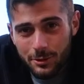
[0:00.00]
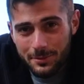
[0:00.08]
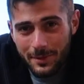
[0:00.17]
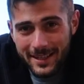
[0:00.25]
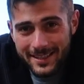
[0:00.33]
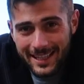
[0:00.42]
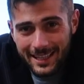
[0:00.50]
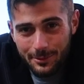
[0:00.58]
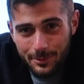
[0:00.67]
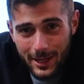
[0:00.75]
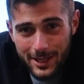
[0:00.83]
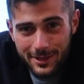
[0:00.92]
was my
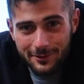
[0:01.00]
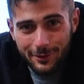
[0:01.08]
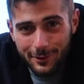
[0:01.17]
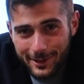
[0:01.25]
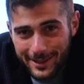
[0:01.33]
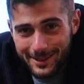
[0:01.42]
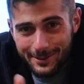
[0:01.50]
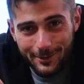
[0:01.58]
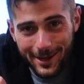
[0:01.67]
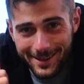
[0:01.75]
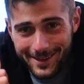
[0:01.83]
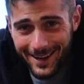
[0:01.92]
celebration for cleaning
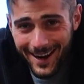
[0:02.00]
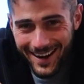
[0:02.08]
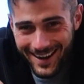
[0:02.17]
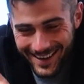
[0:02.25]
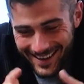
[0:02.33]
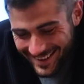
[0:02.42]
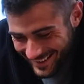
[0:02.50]
my car.